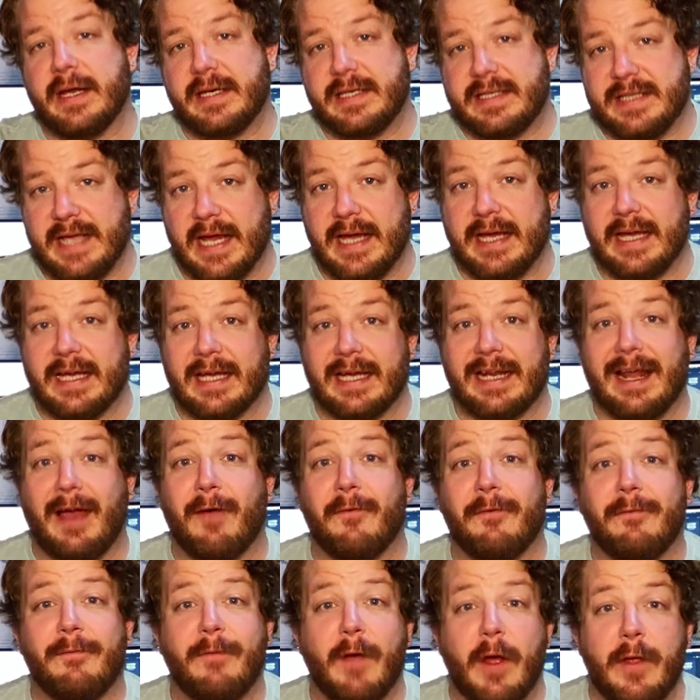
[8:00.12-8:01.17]
staking it
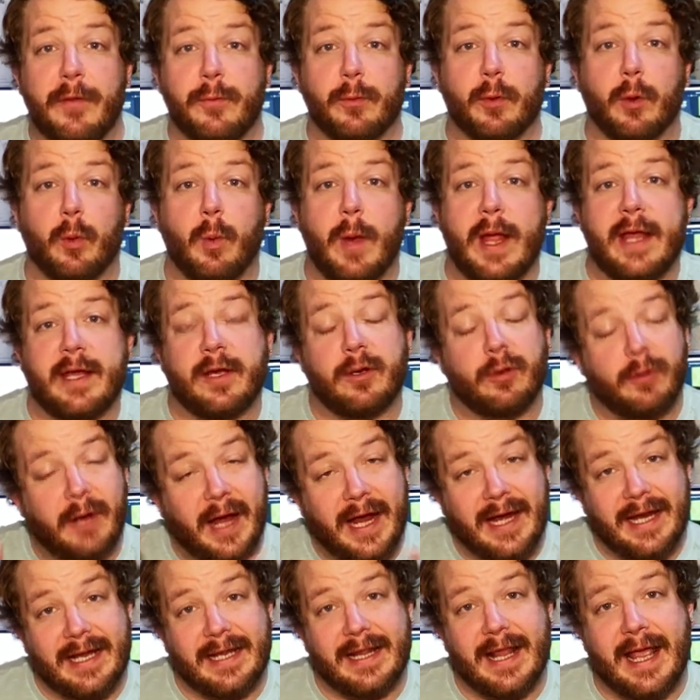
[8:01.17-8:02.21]
out further away,
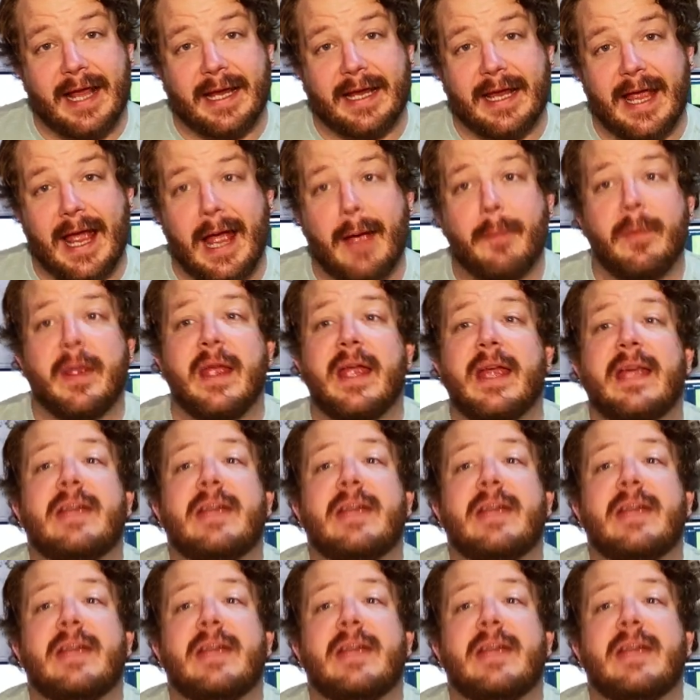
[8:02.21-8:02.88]
creating that gap,